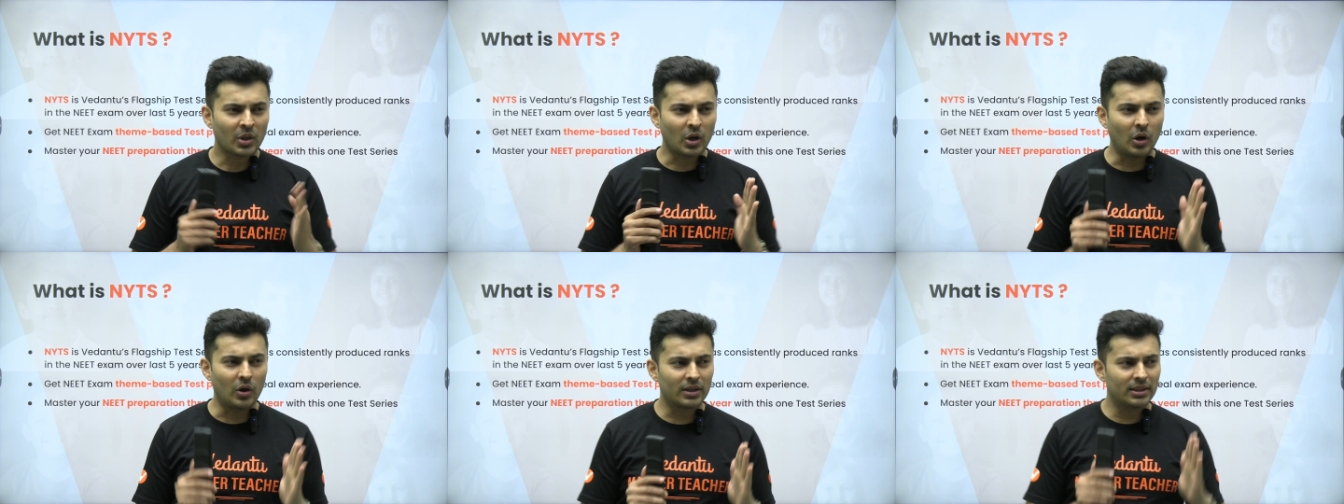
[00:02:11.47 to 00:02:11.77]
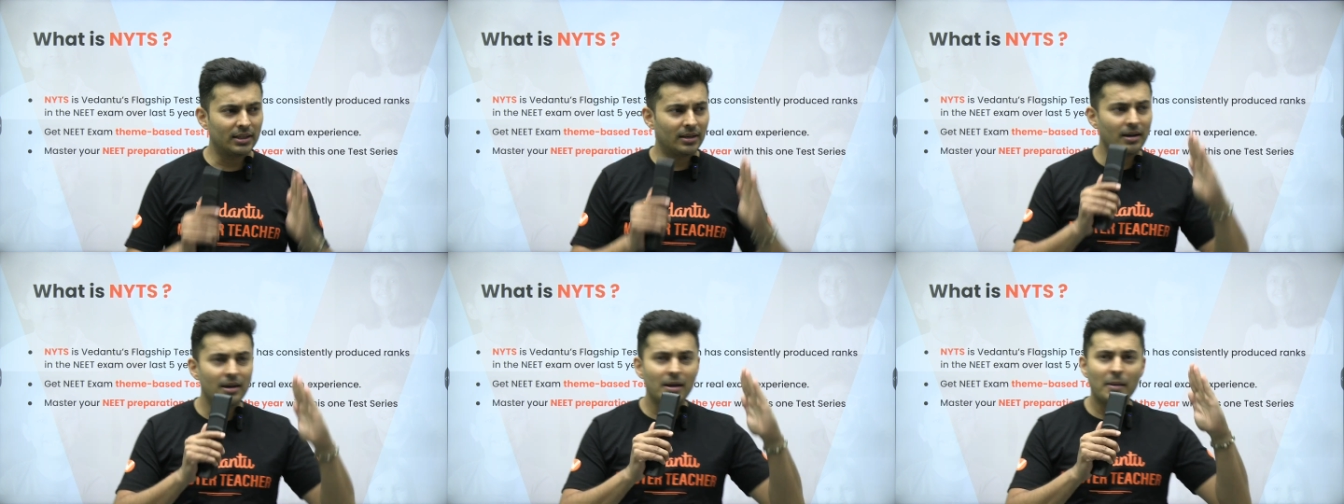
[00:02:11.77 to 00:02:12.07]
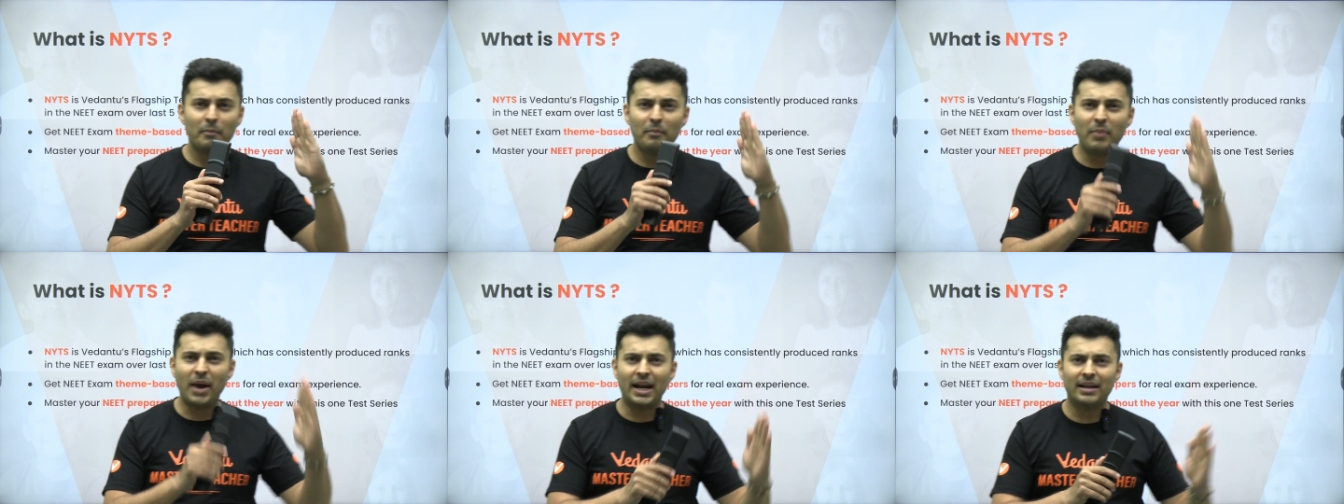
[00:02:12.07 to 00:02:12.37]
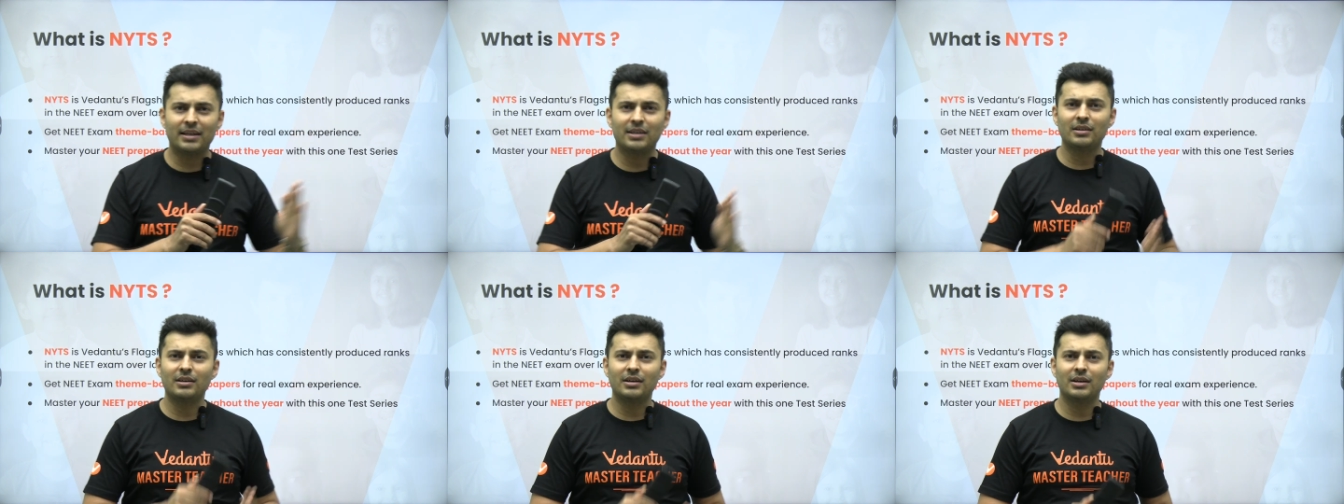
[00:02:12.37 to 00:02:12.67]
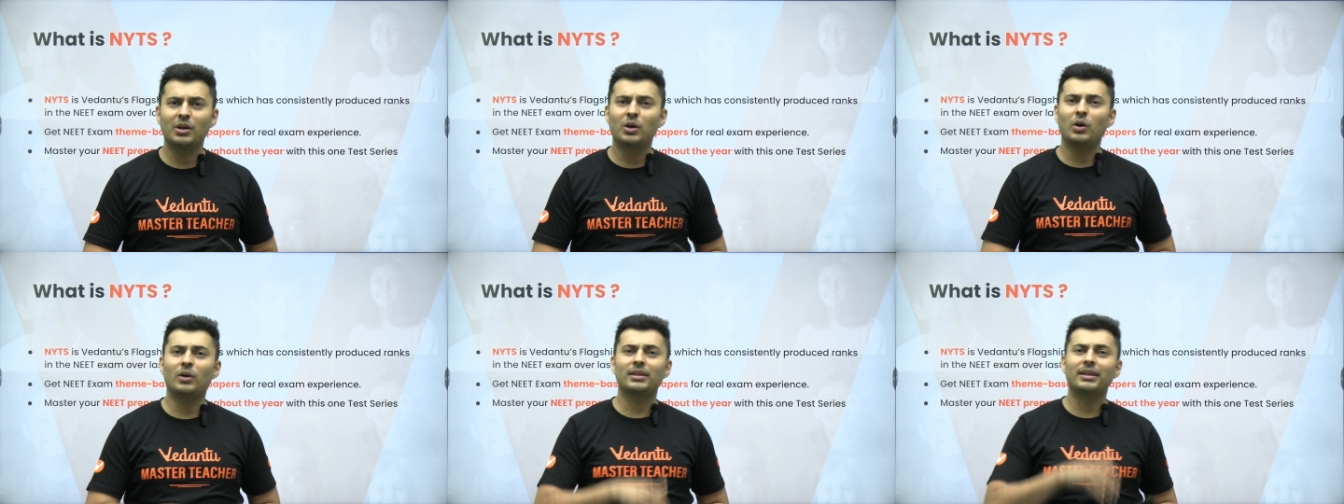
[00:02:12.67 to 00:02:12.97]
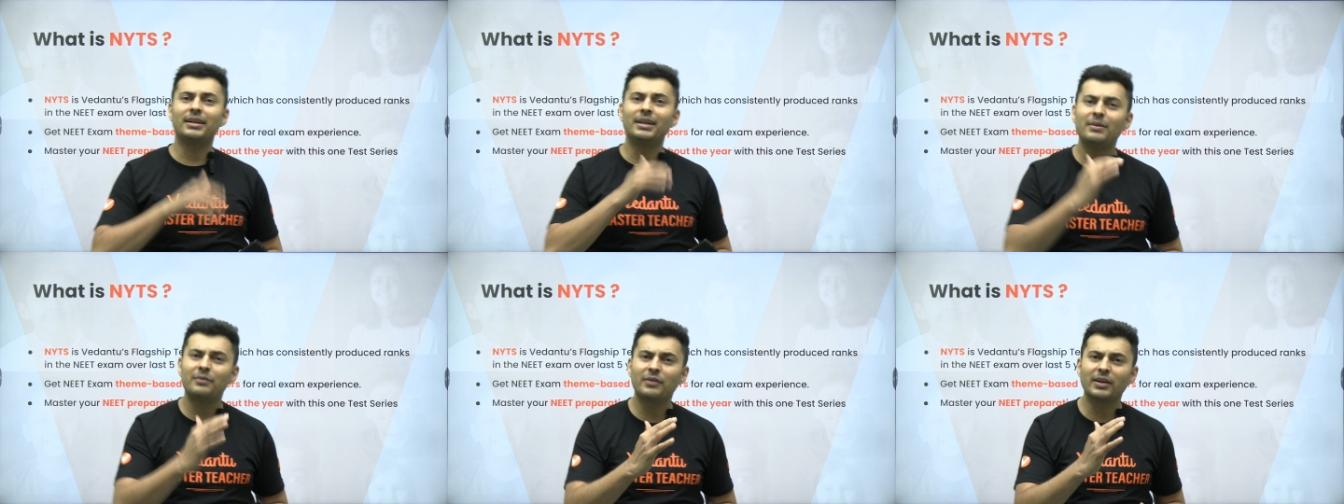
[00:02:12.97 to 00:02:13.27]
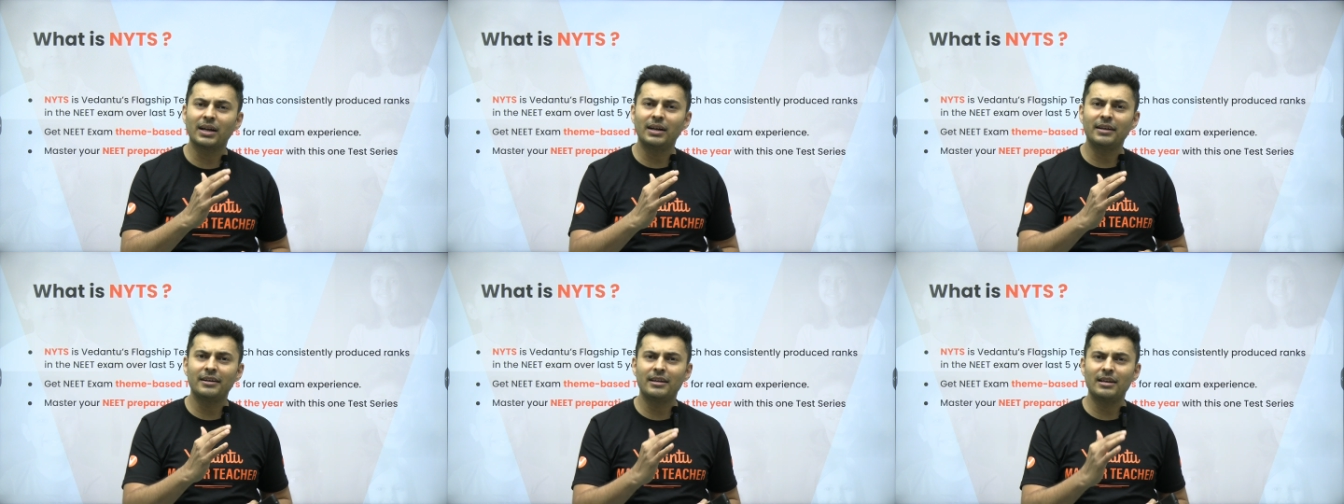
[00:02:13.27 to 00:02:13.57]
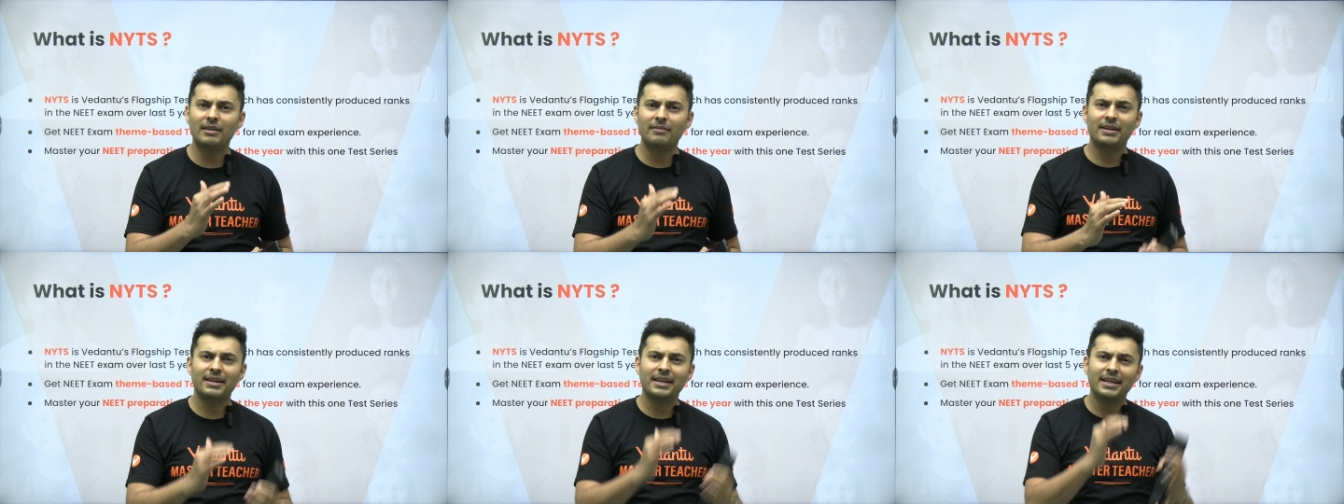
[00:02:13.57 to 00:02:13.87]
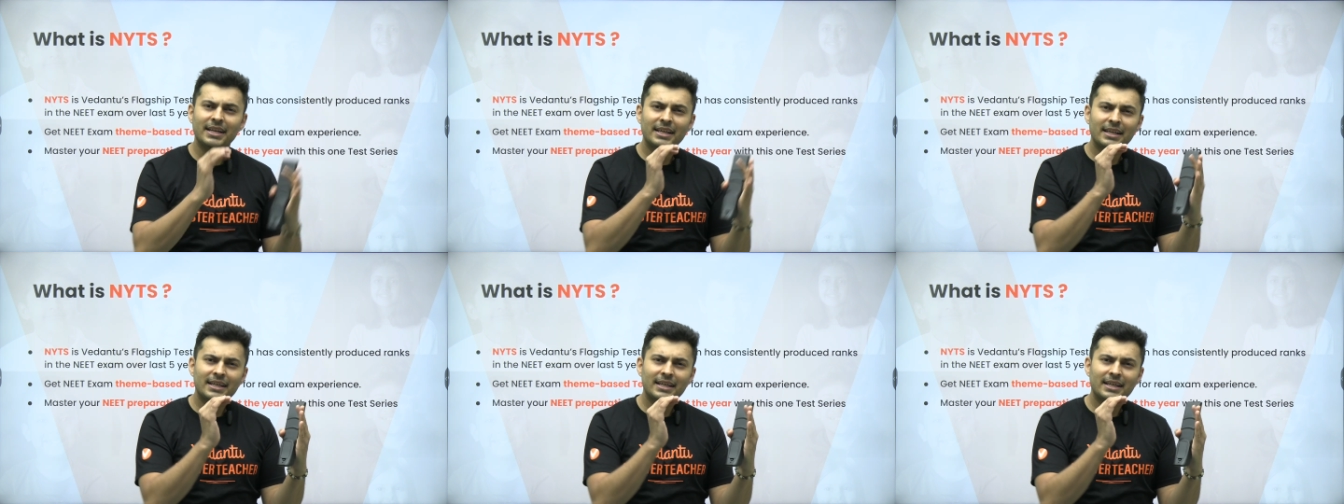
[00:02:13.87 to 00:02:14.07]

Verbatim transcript: or the pattern or the difficulty level